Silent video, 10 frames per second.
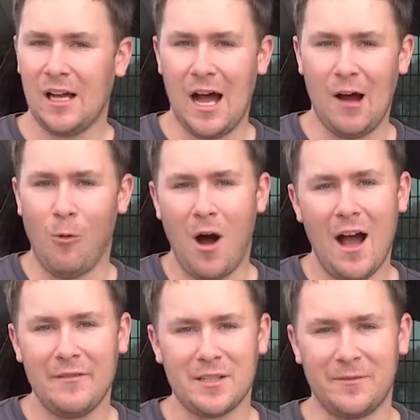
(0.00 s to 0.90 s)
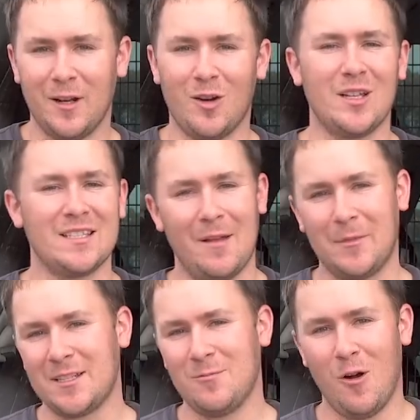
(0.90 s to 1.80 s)
Wives, if you're looking
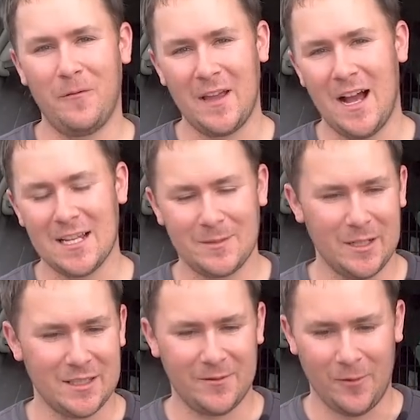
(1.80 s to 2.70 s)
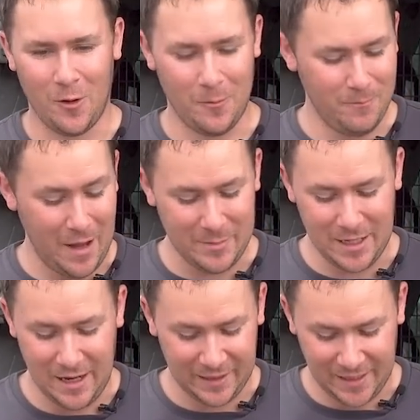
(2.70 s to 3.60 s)
something small for your husbands for
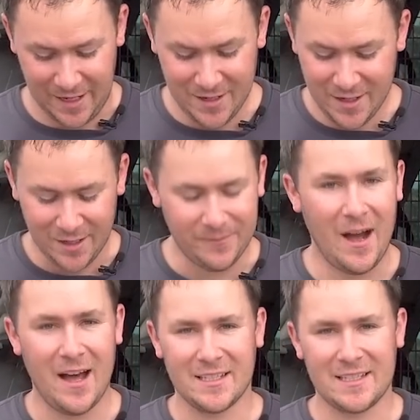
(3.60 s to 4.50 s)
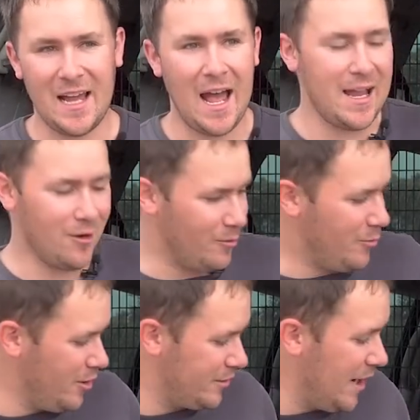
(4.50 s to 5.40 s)
maybe like a Father's Day or a
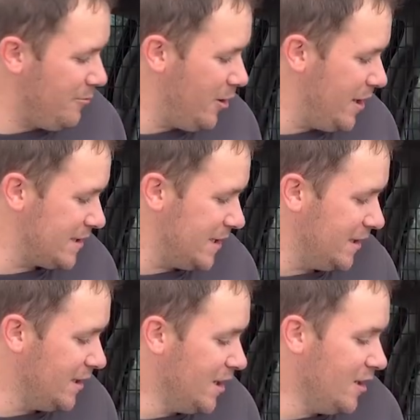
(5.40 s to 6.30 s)
birthday present,